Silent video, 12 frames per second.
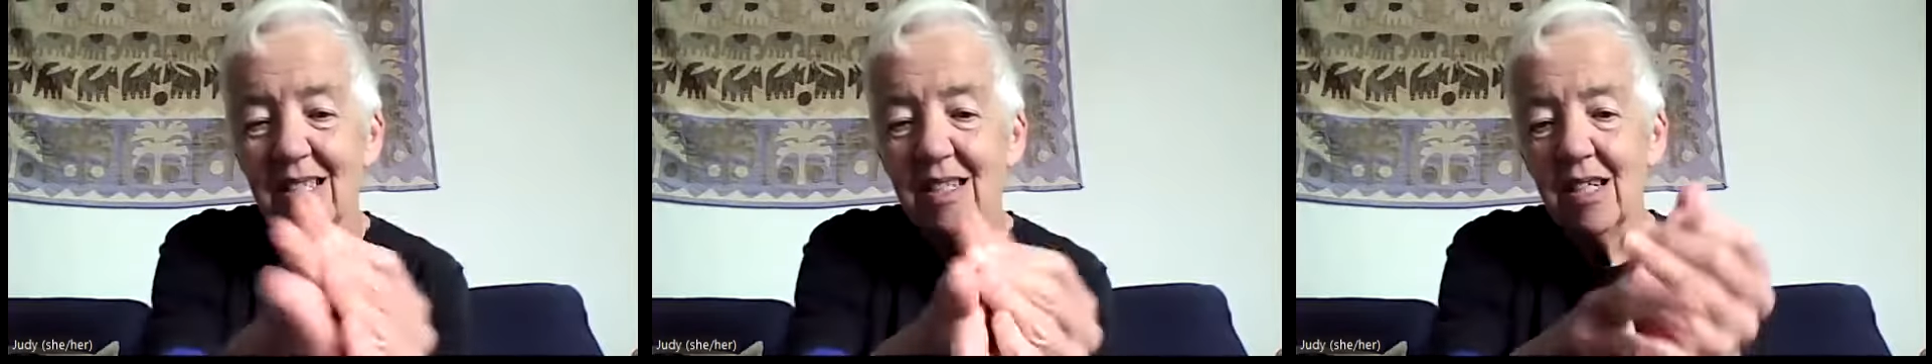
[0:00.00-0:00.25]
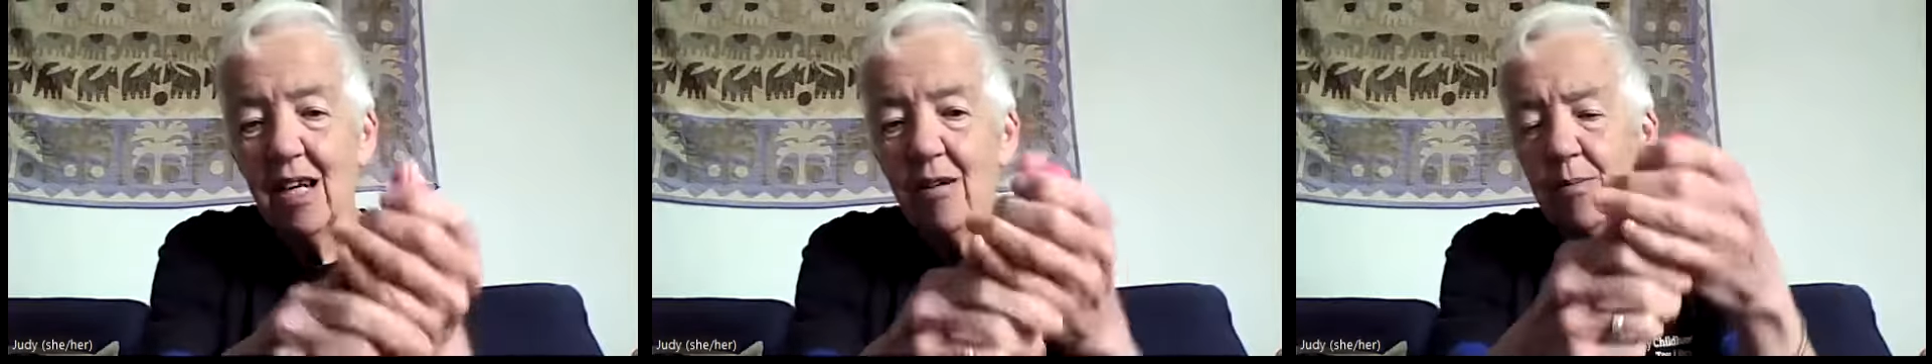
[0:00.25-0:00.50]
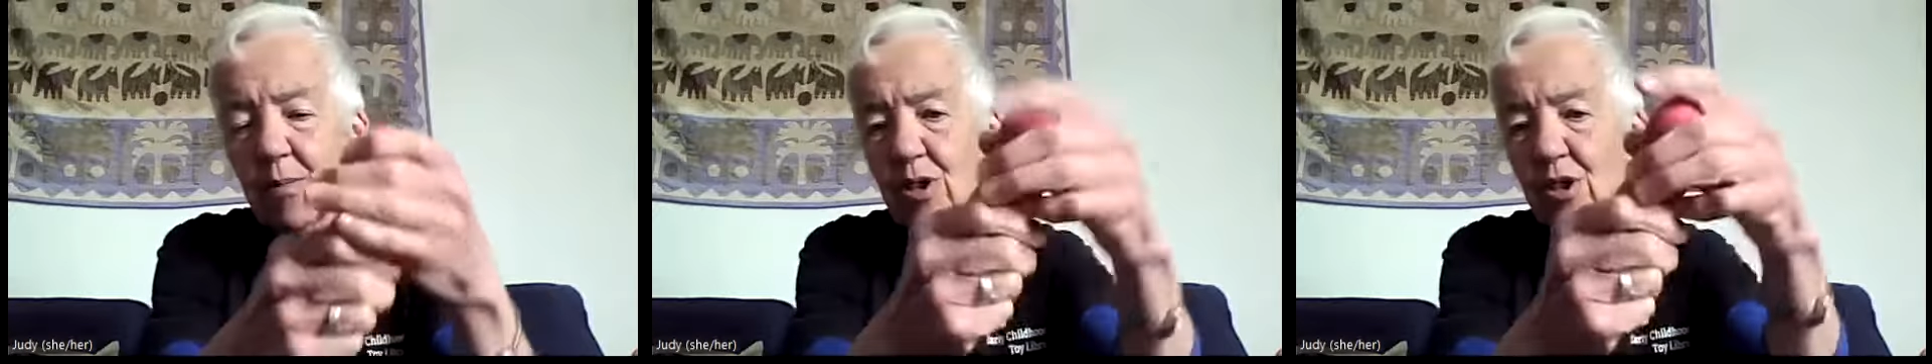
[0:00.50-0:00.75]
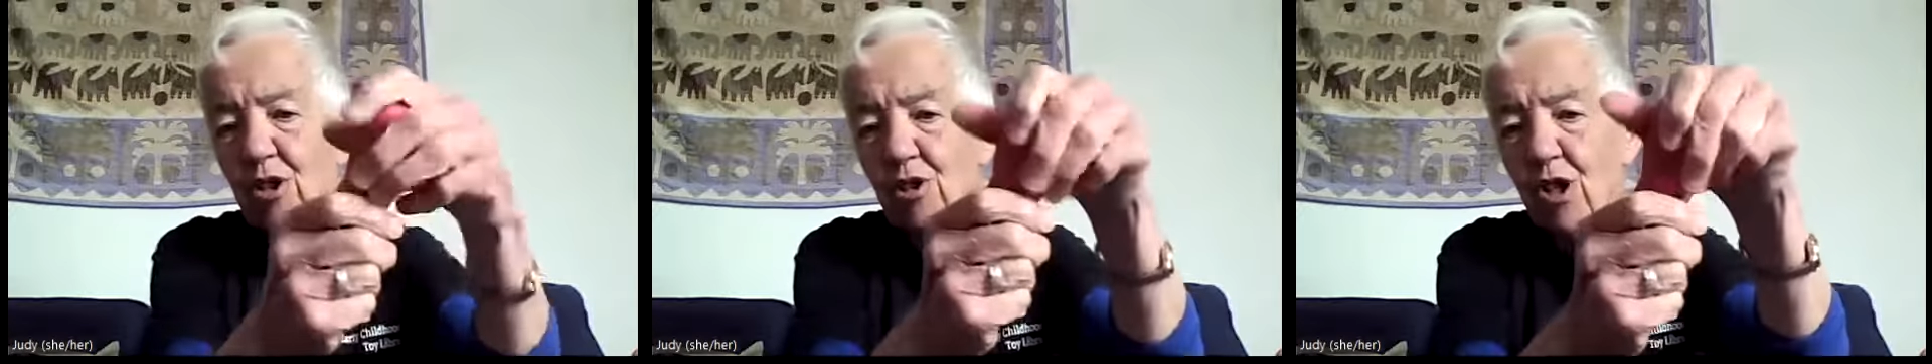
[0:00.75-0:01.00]
Now I'm going
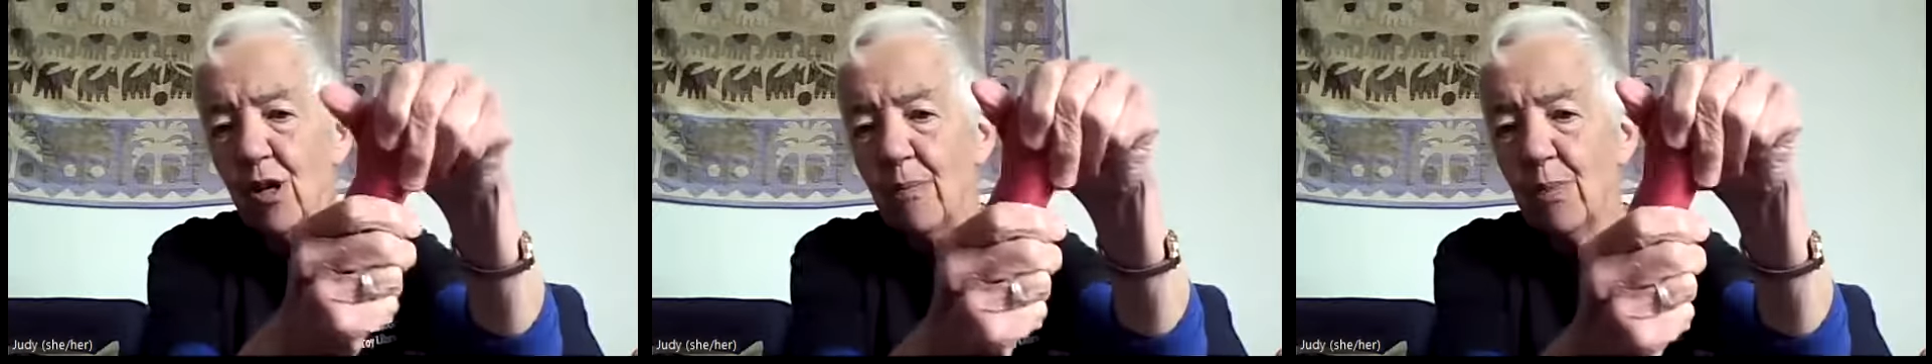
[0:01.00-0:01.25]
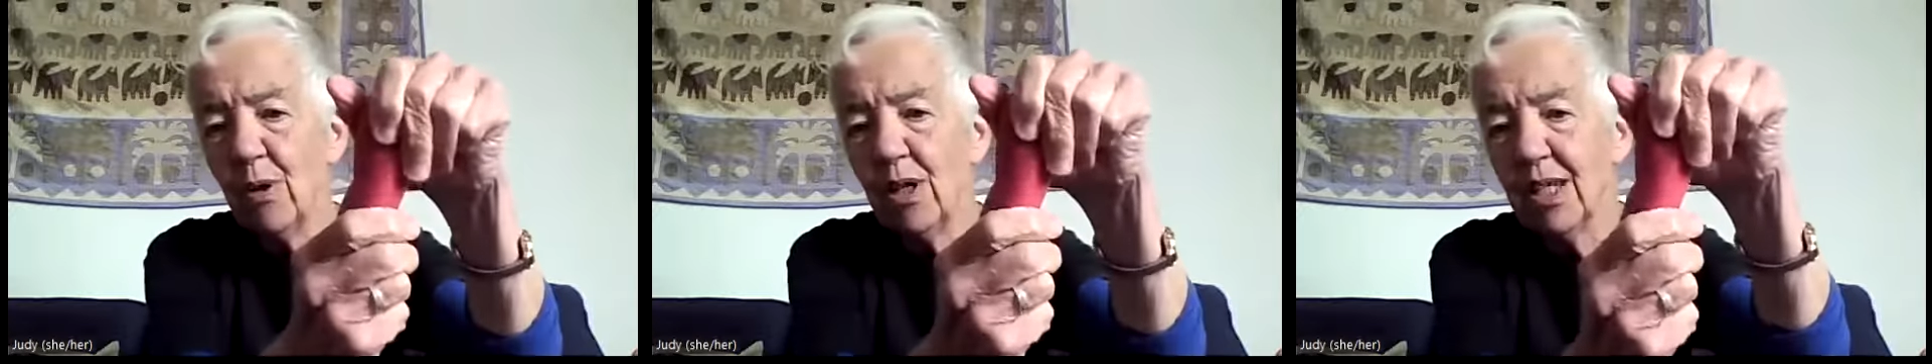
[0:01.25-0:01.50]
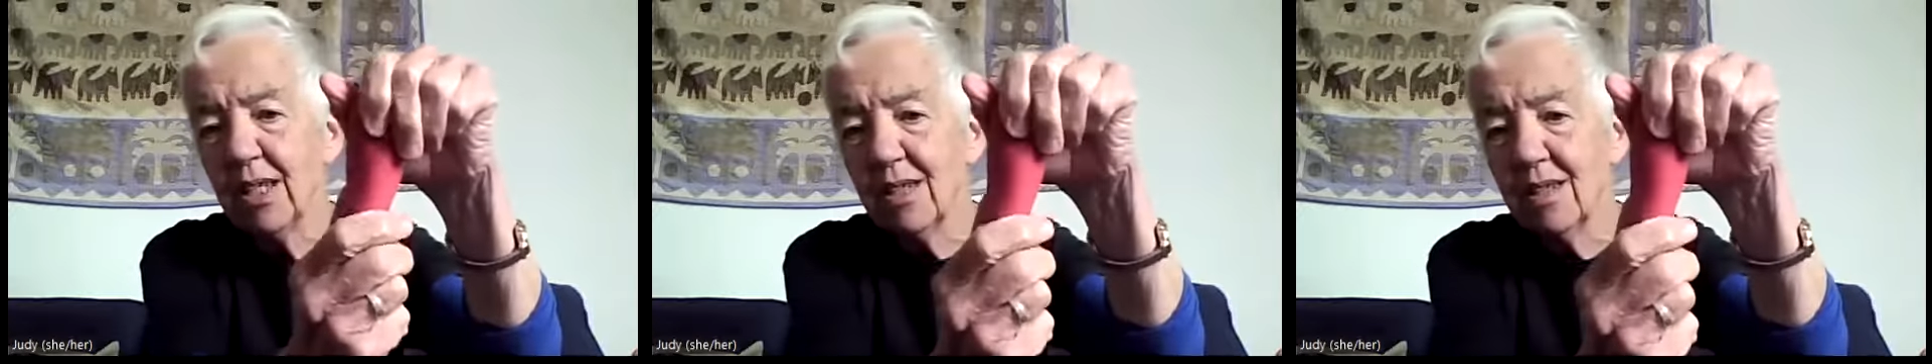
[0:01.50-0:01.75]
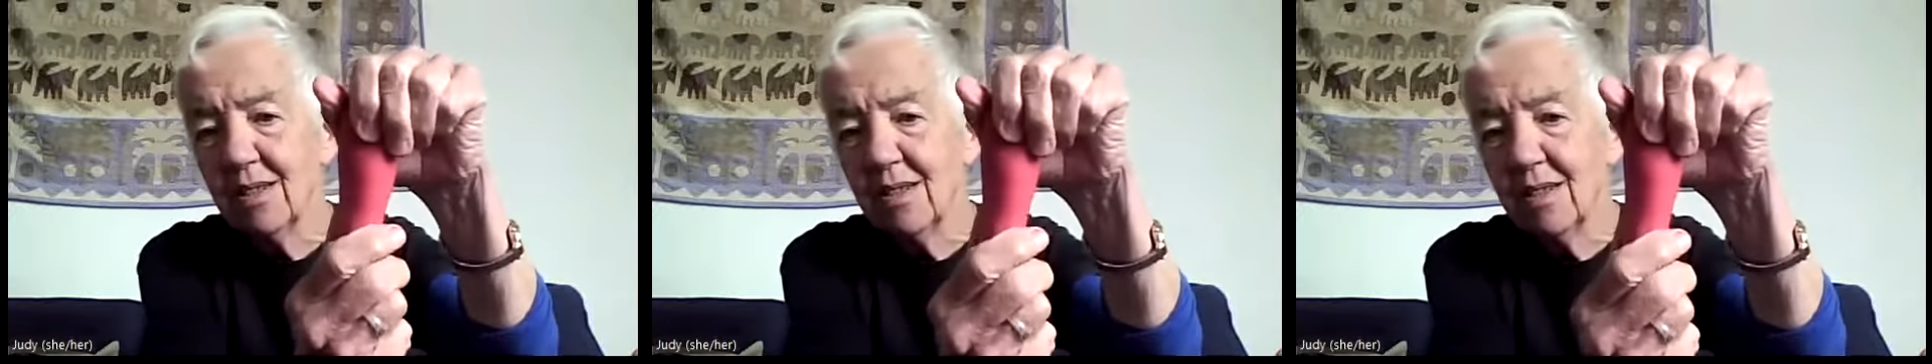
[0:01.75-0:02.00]
to try pulling.
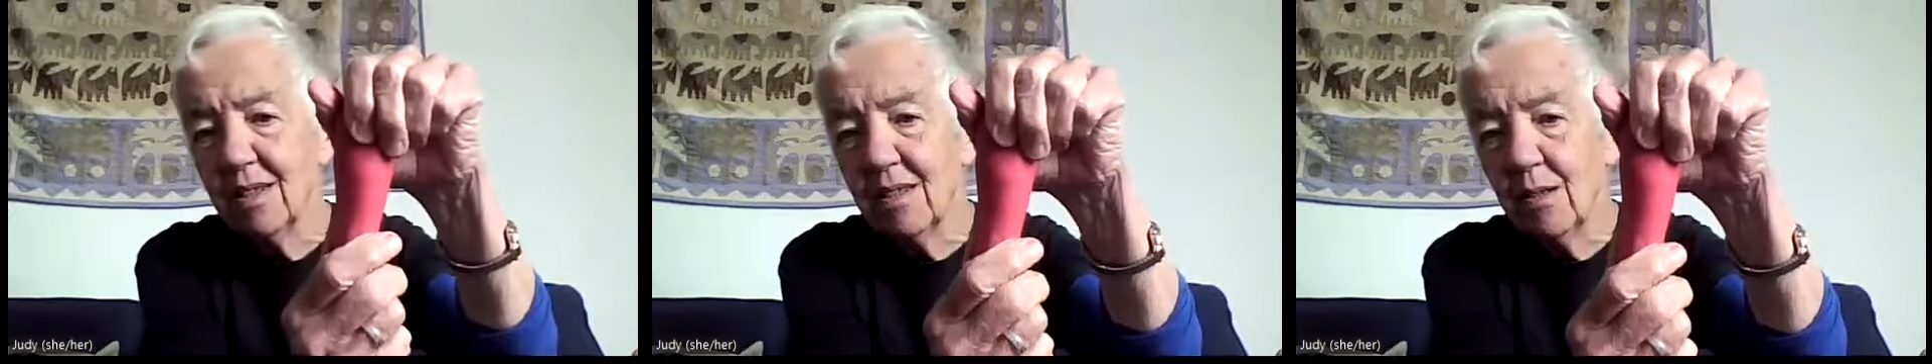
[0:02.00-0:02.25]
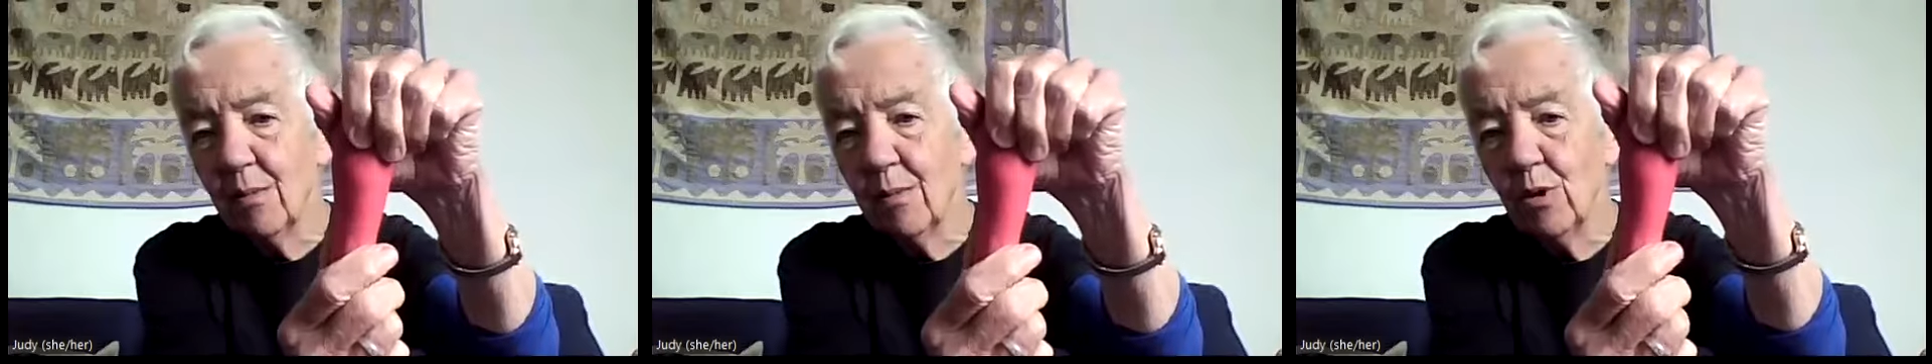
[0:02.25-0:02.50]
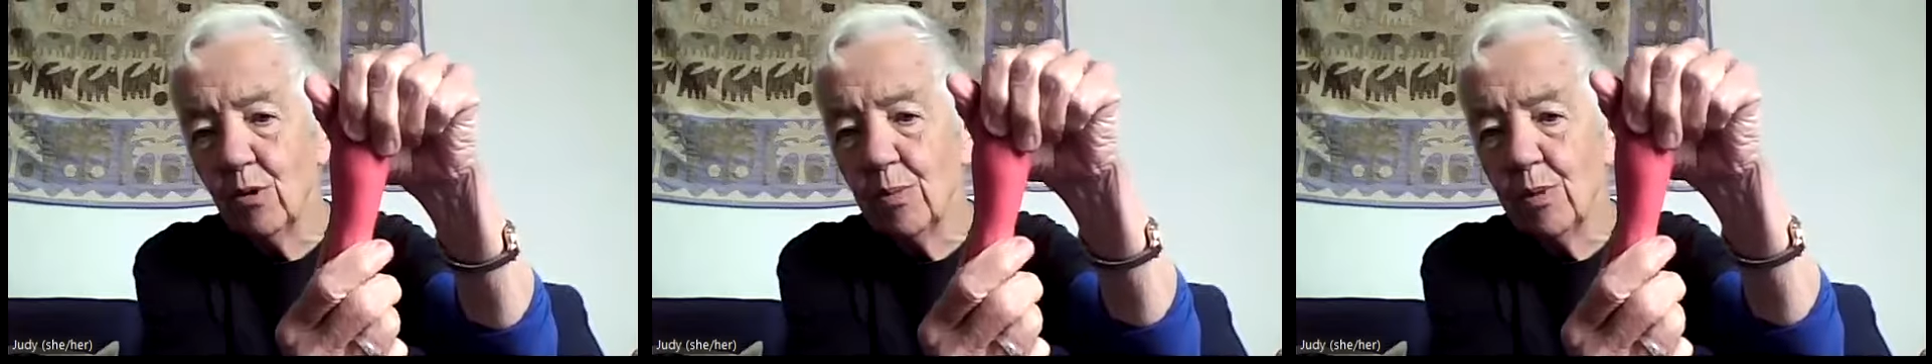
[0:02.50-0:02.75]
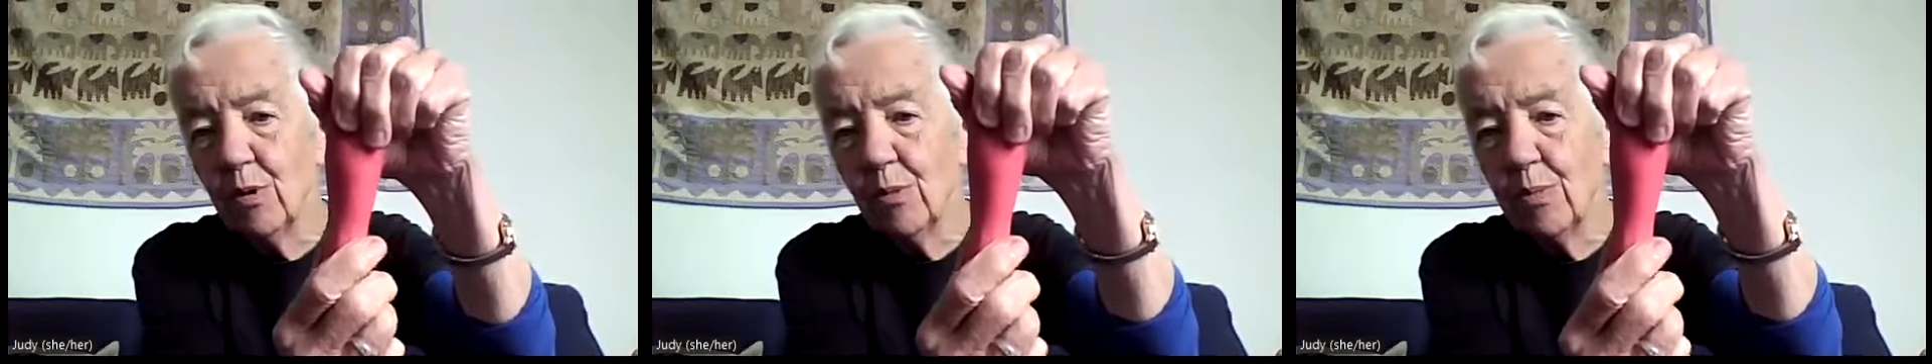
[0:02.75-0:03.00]
Pull,
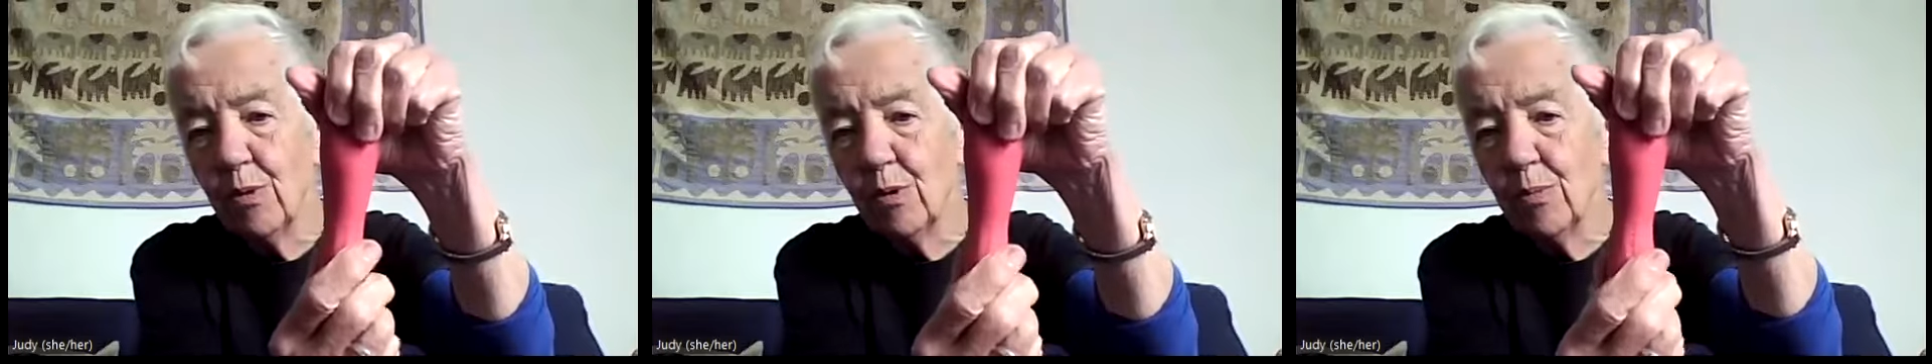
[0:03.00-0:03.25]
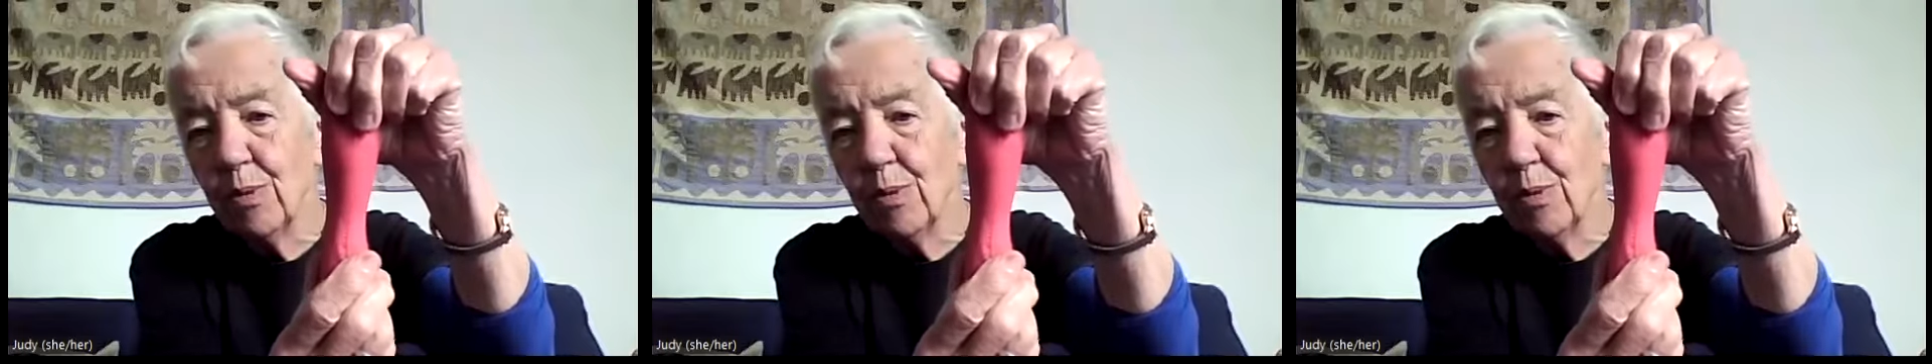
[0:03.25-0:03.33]
pull, pull,